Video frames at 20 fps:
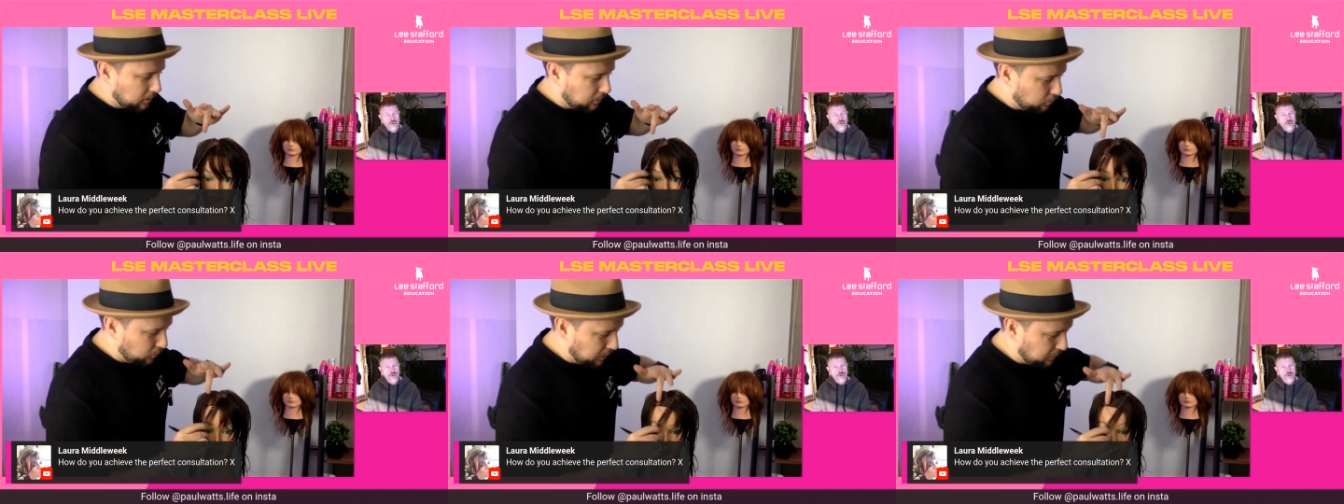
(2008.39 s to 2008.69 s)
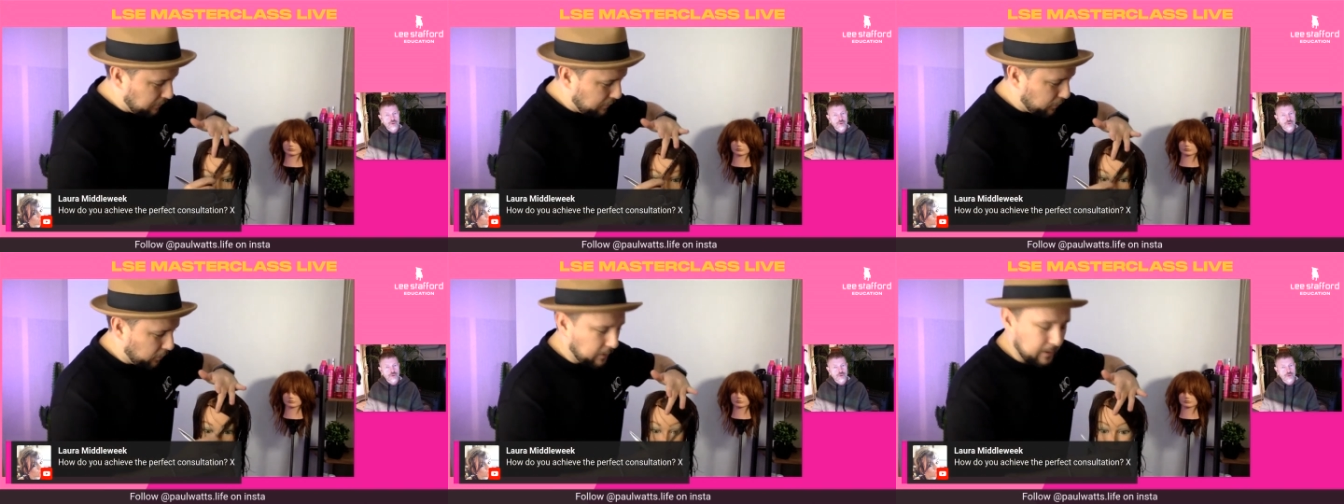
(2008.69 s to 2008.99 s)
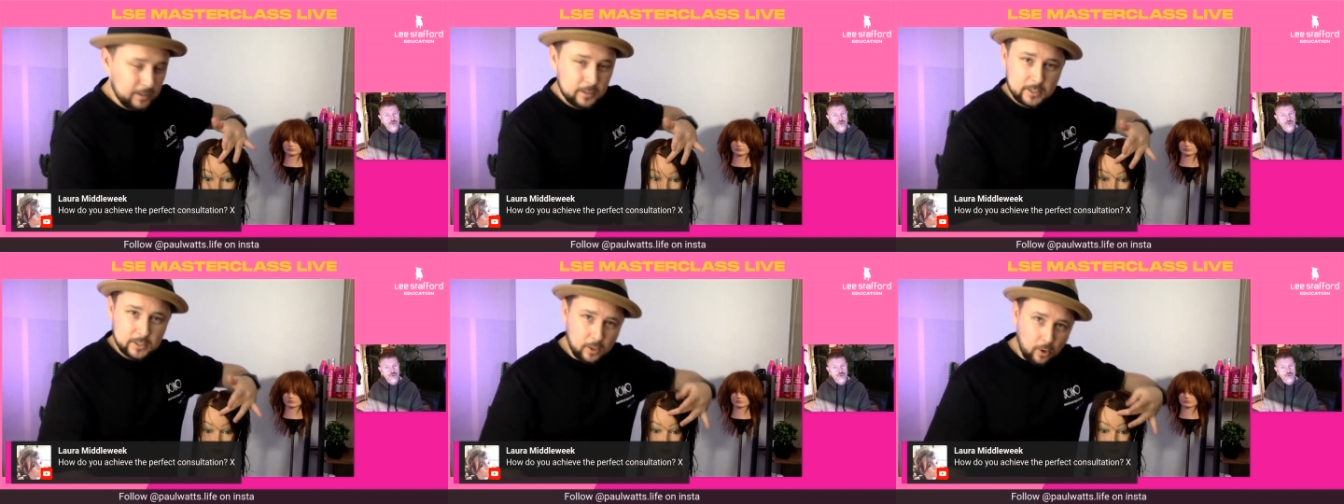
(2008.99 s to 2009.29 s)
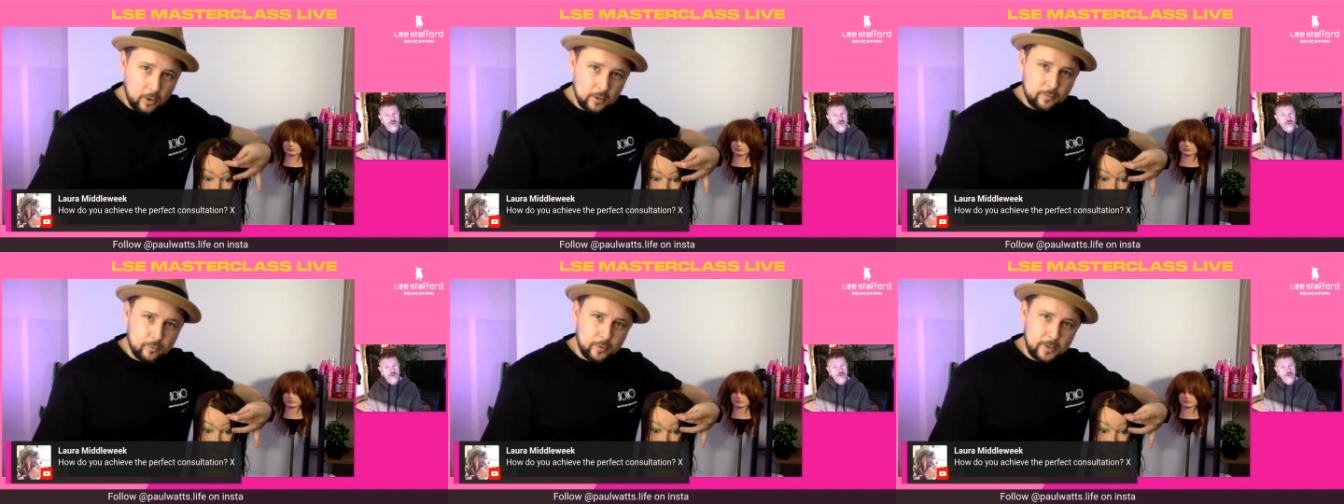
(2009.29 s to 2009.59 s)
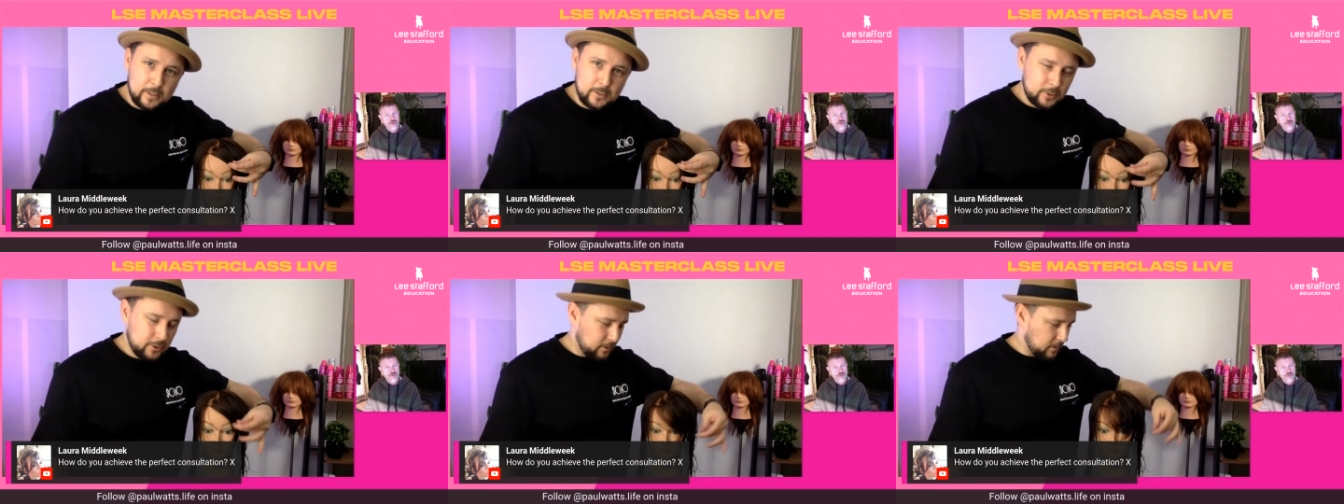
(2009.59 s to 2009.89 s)
we're going to be putting in a side
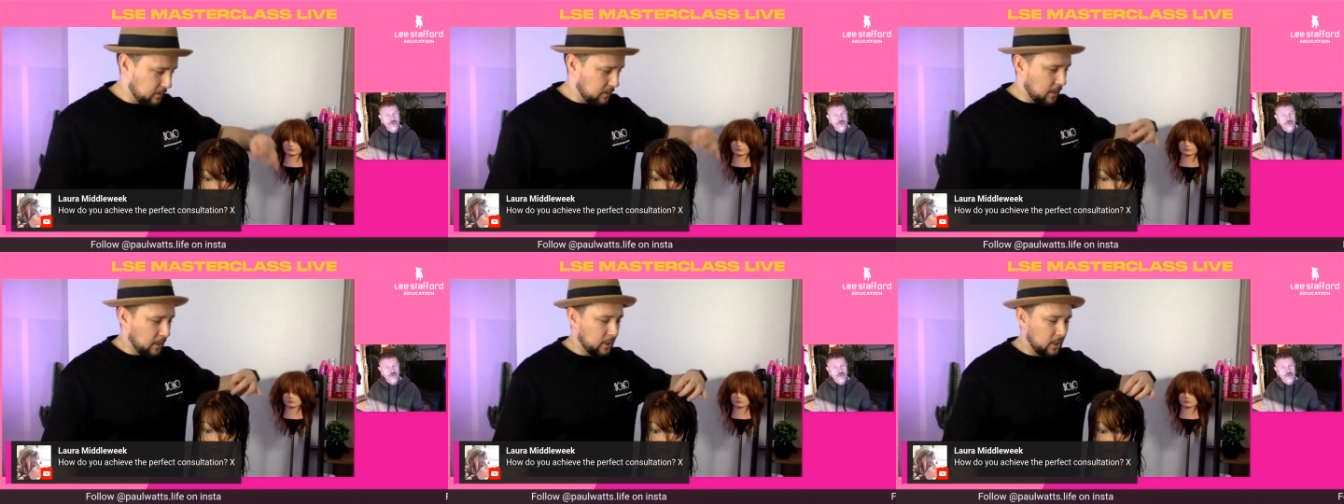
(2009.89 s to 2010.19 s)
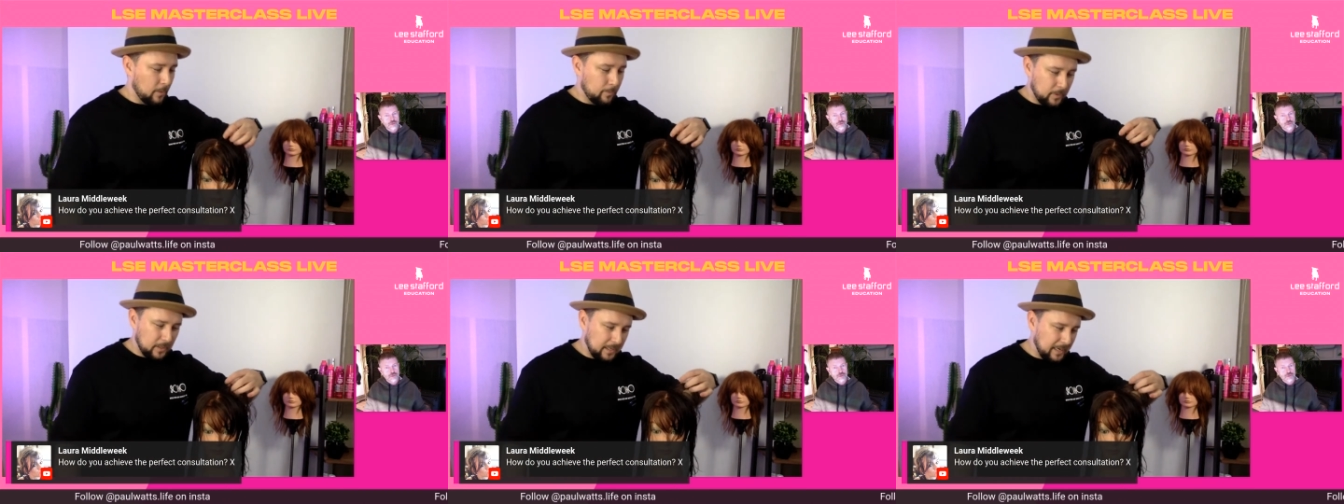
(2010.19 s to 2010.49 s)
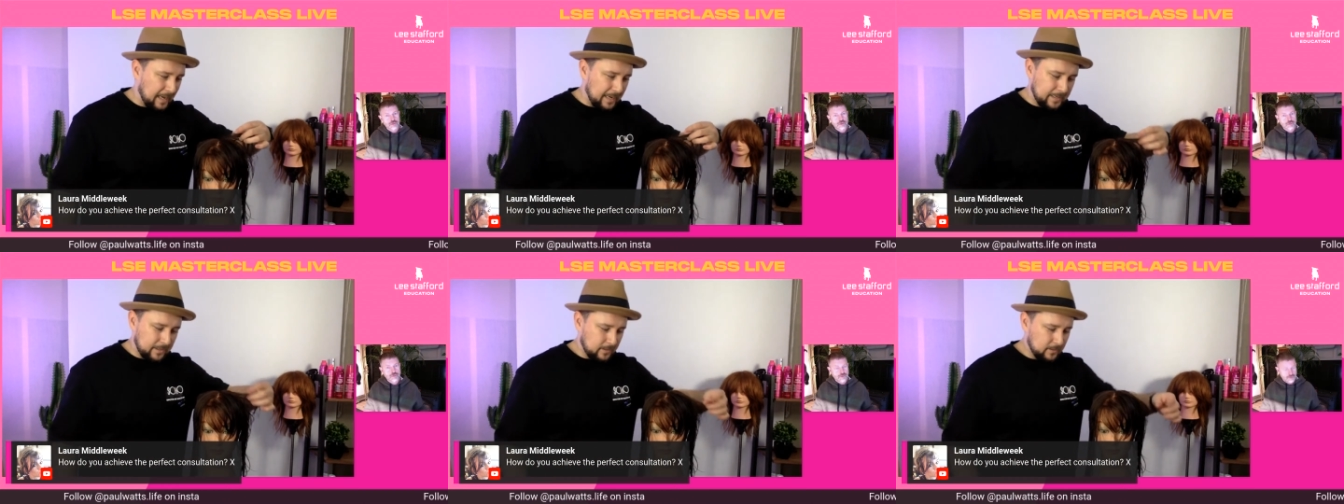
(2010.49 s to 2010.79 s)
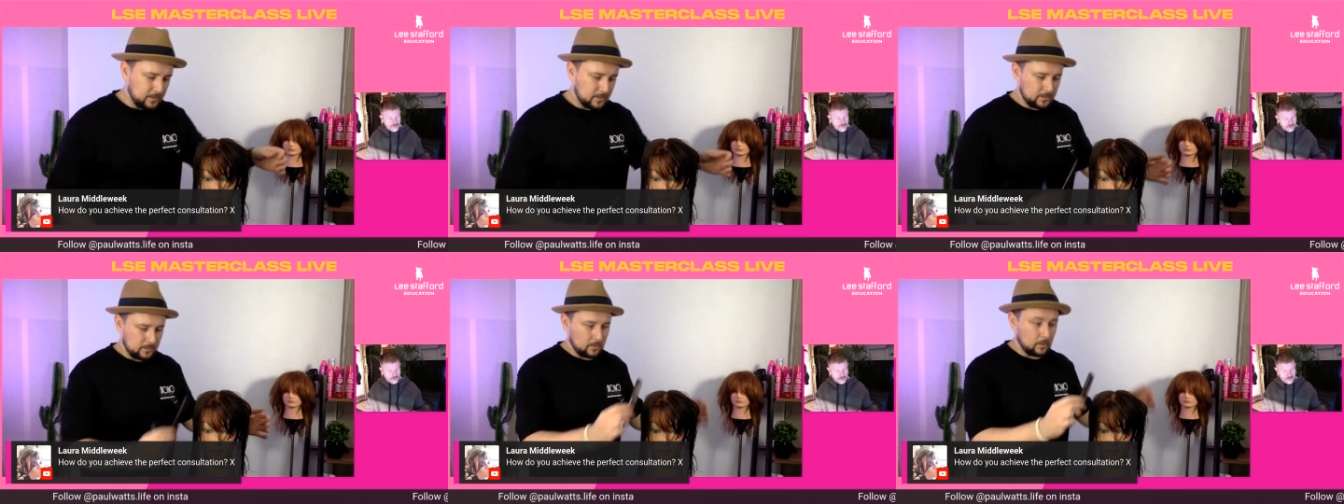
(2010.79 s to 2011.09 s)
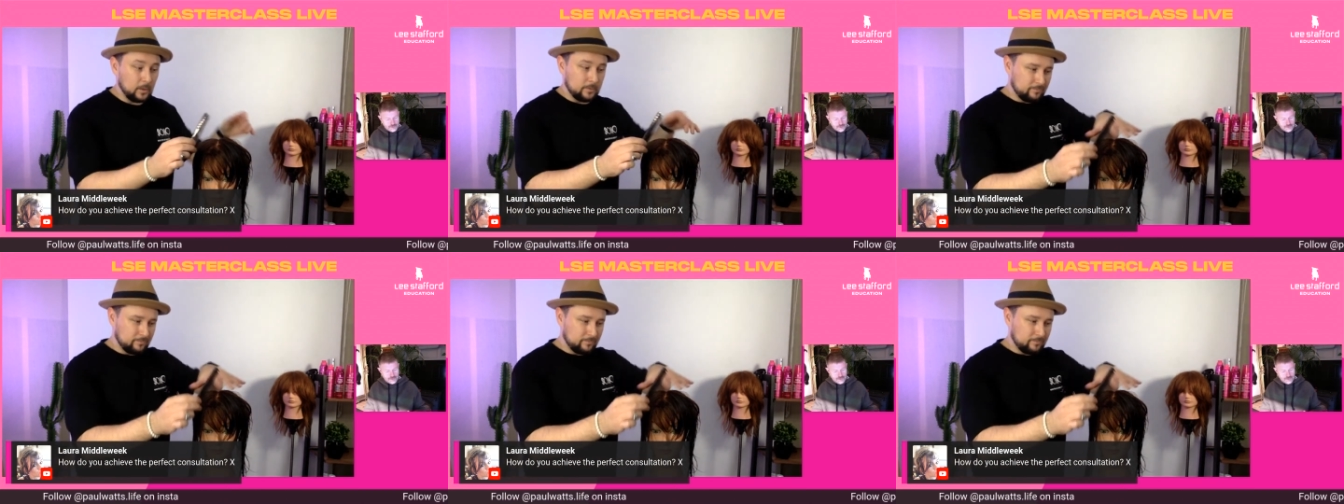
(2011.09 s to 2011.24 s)
fringe, a couple of layers,